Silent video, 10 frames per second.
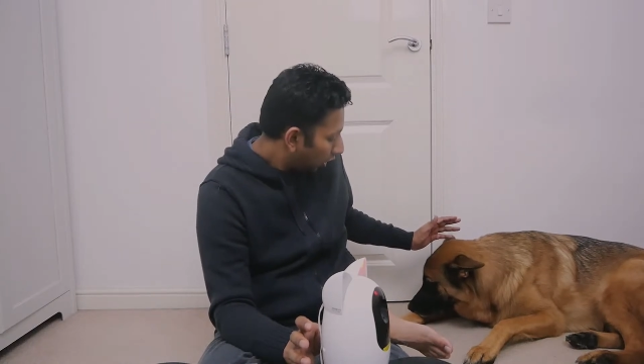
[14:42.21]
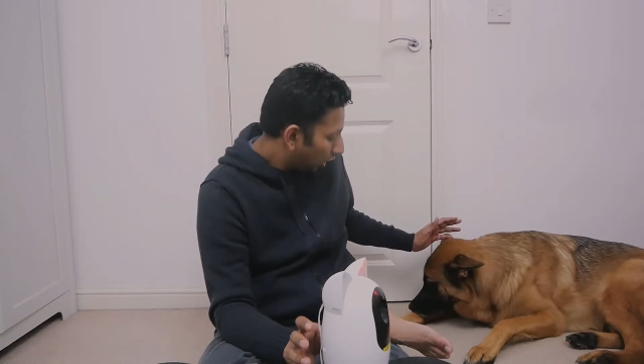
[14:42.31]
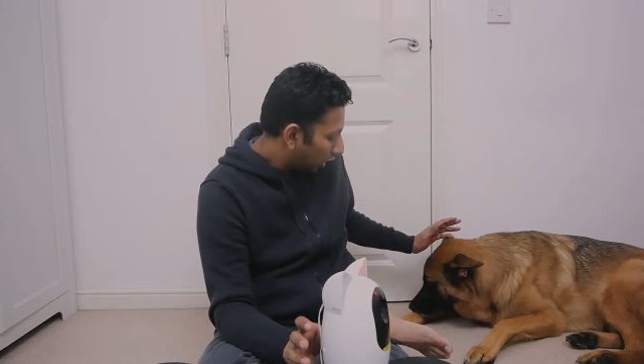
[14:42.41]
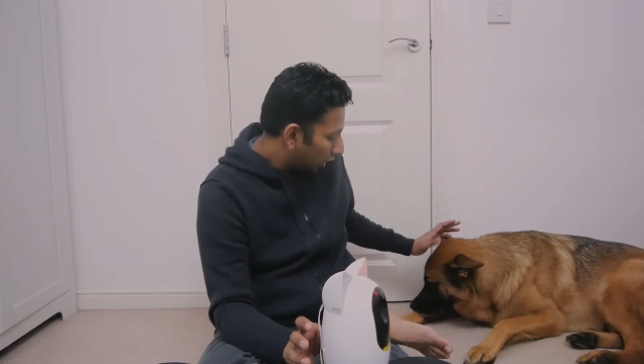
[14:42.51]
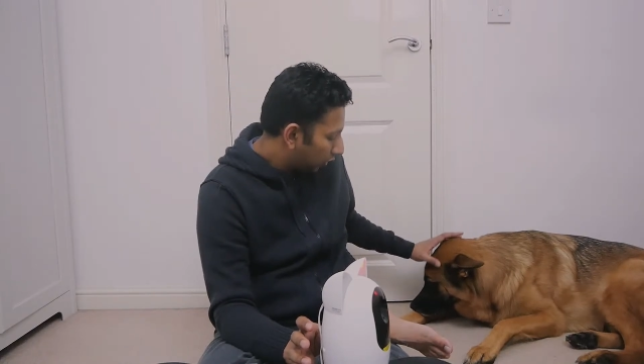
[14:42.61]

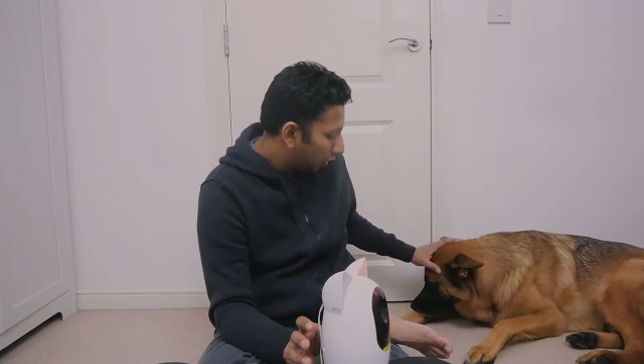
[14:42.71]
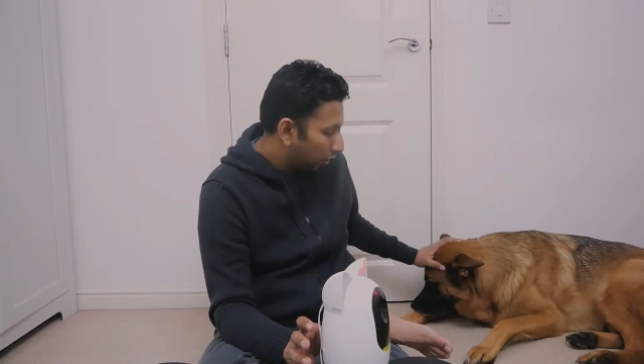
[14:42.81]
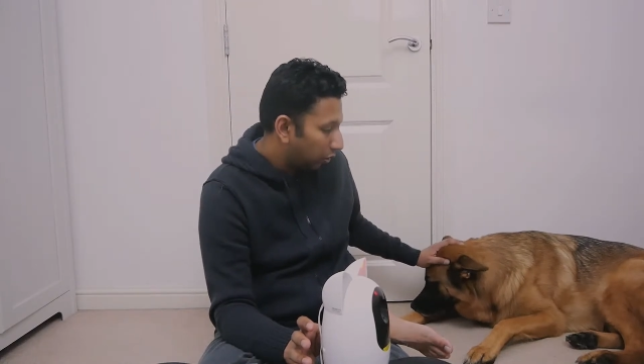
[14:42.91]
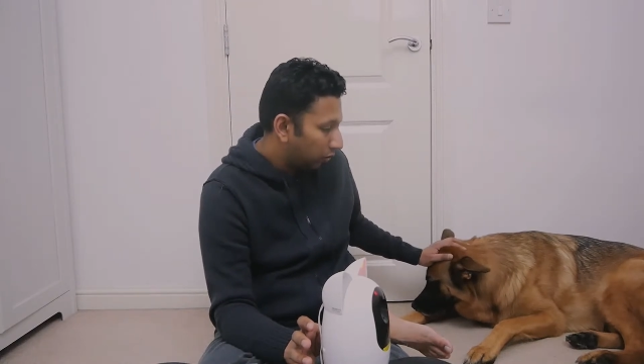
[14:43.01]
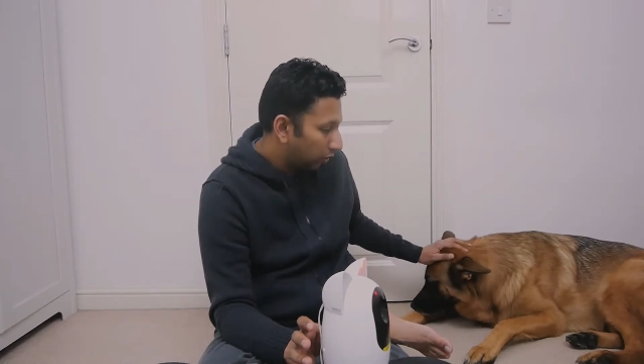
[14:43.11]

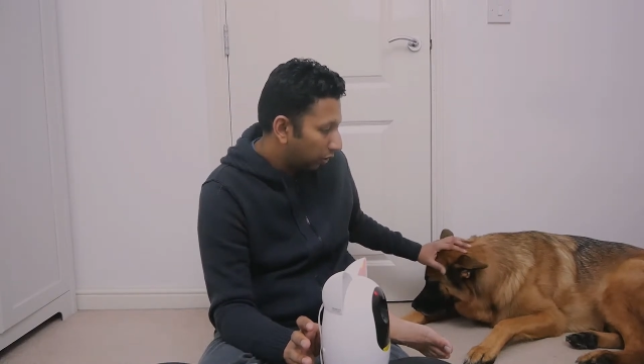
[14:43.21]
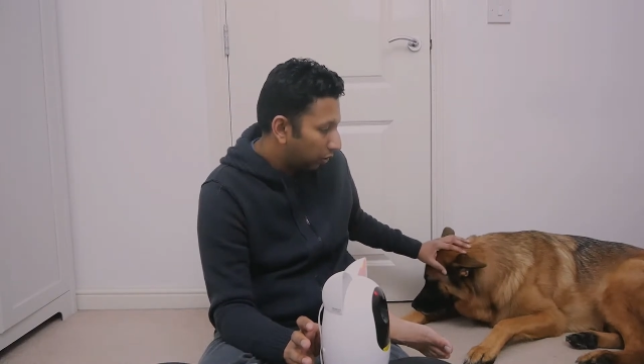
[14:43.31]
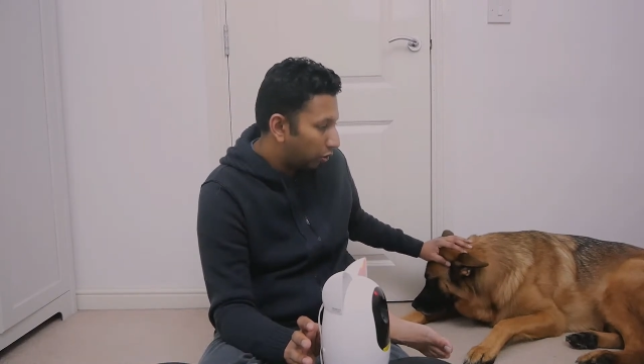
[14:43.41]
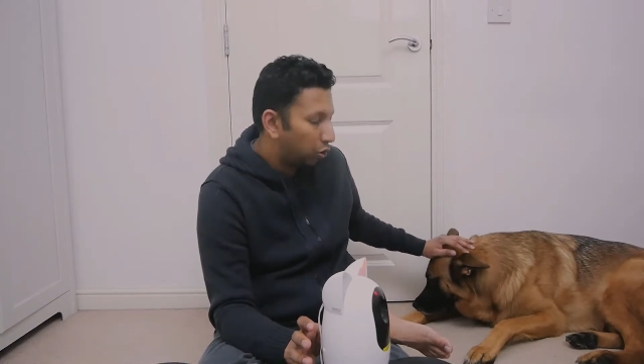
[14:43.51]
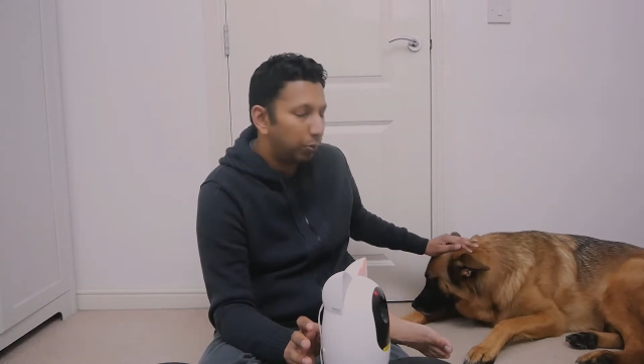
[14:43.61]

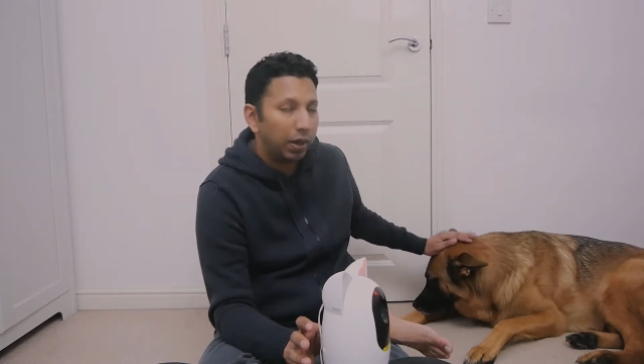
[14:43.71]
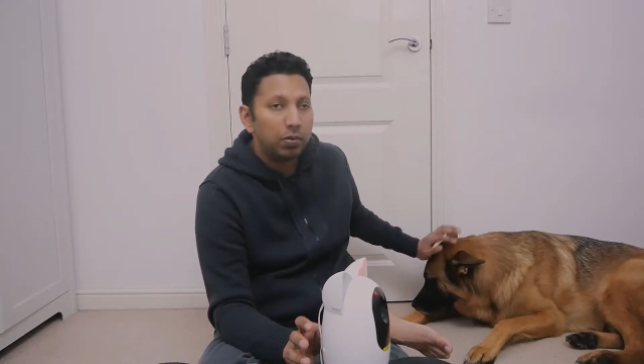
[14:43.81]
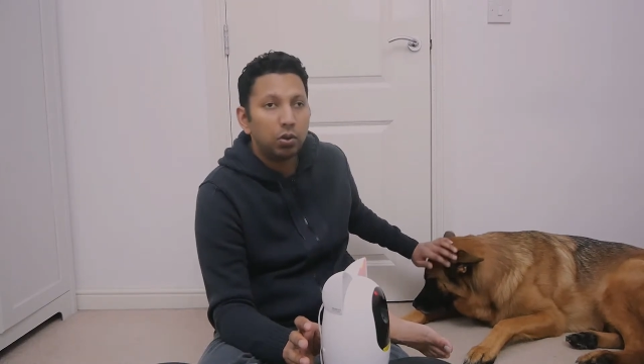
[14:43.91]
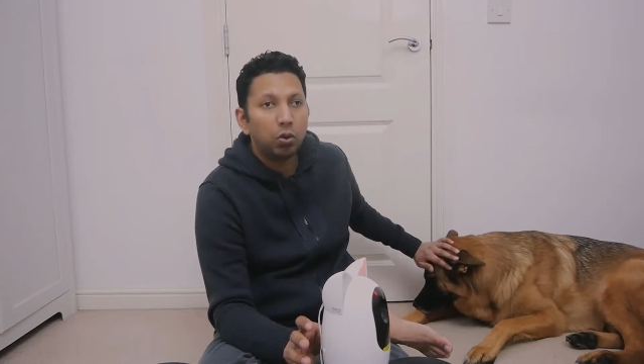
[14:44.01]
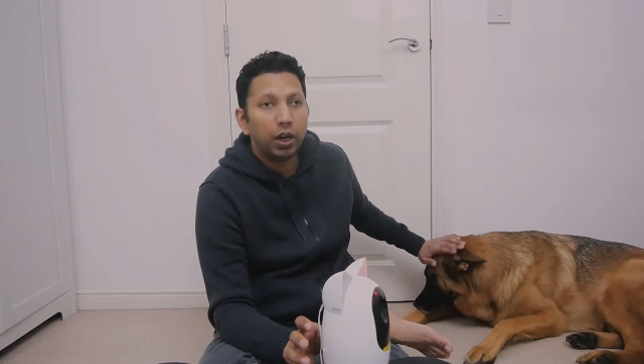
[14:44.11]
to be
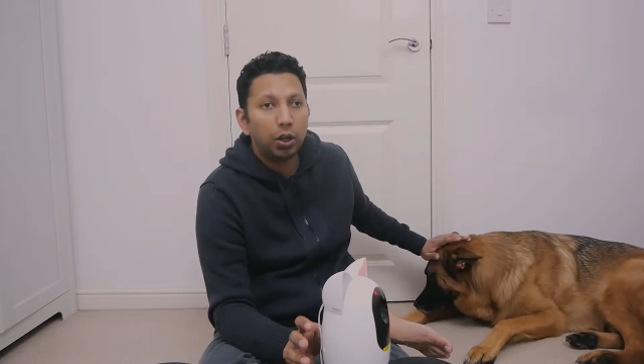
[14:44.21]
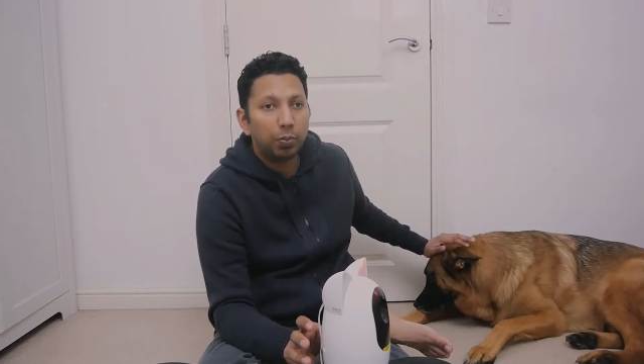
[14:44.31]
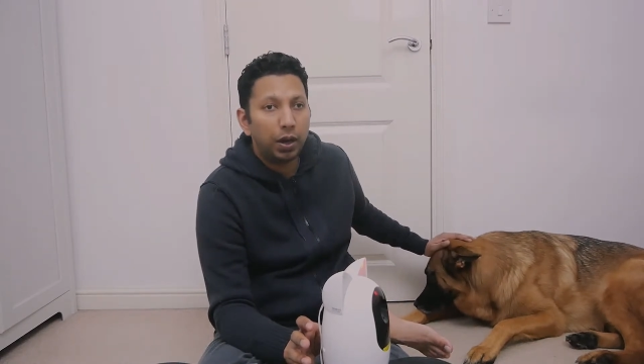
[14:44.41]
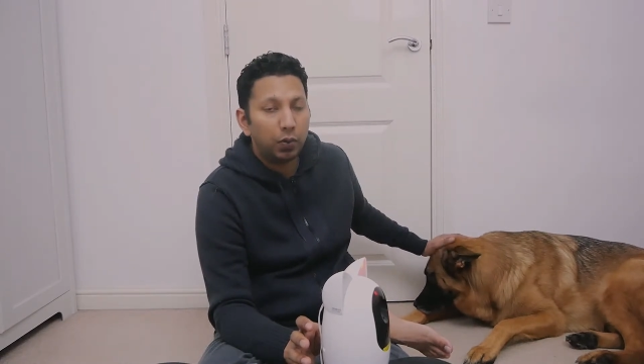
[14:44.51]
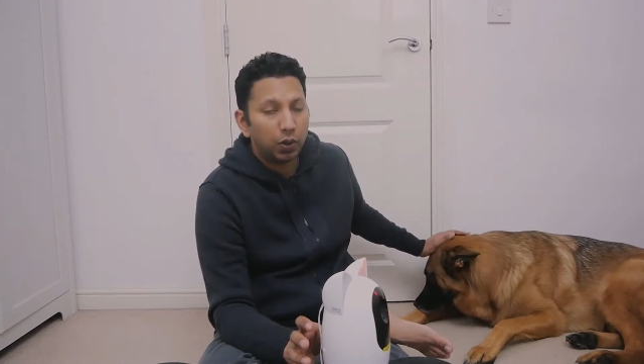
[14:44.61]
able to look at your
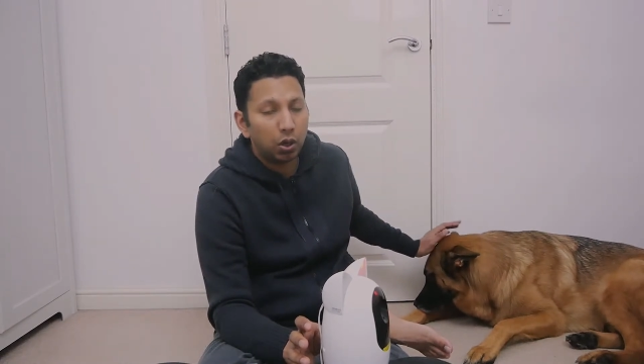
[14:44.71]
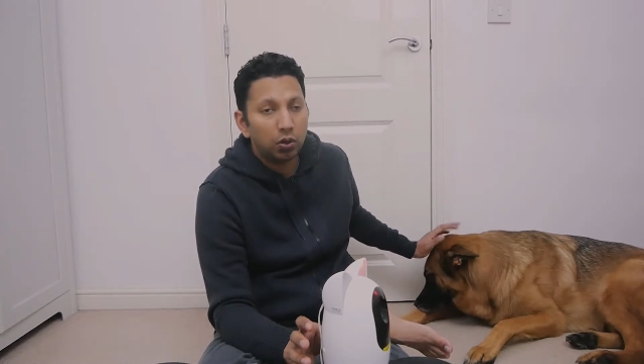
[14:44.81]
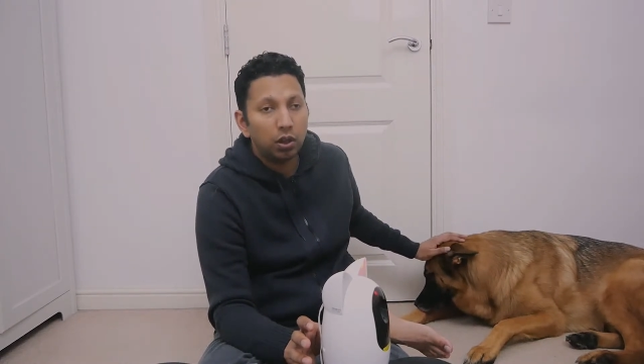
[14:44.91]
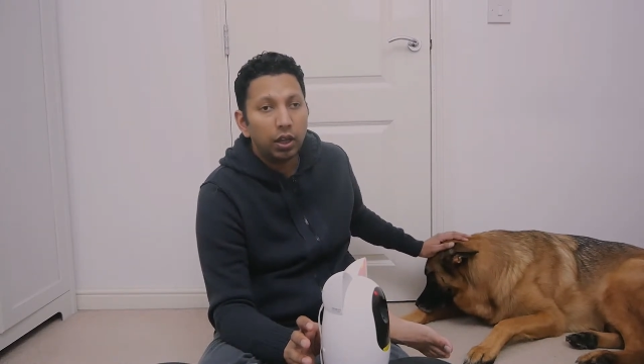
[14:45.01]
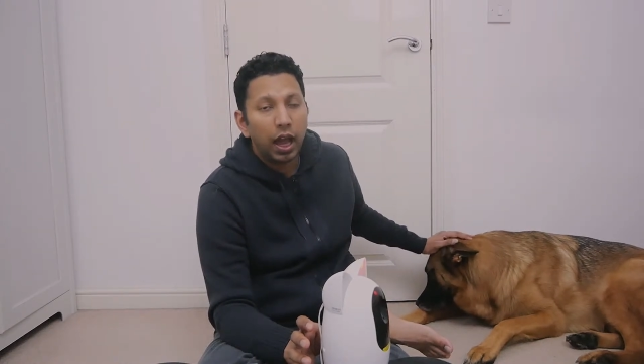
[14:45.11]
pet without